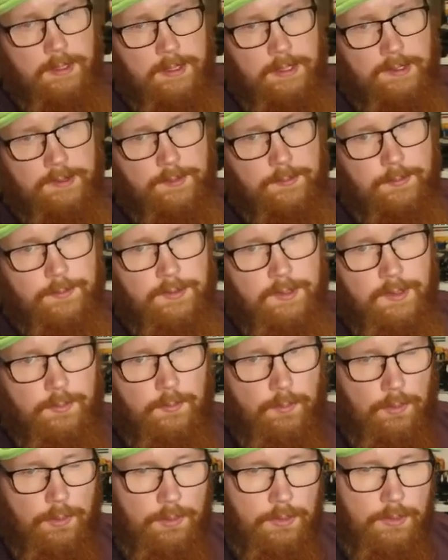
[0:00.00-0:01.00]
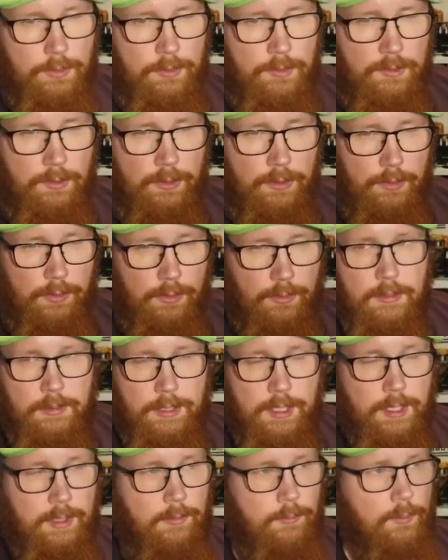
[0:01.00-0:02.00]
I guess it was like World...
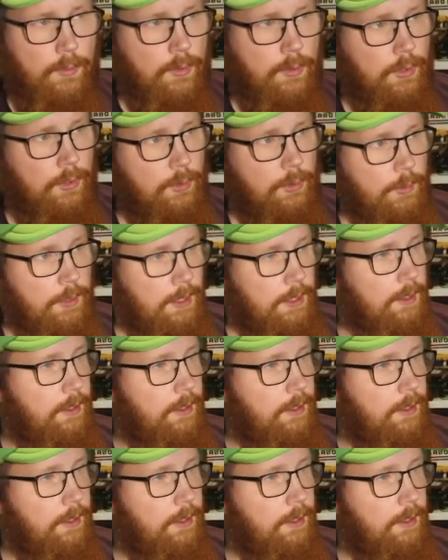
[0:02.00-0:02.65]
Yeah, World 3,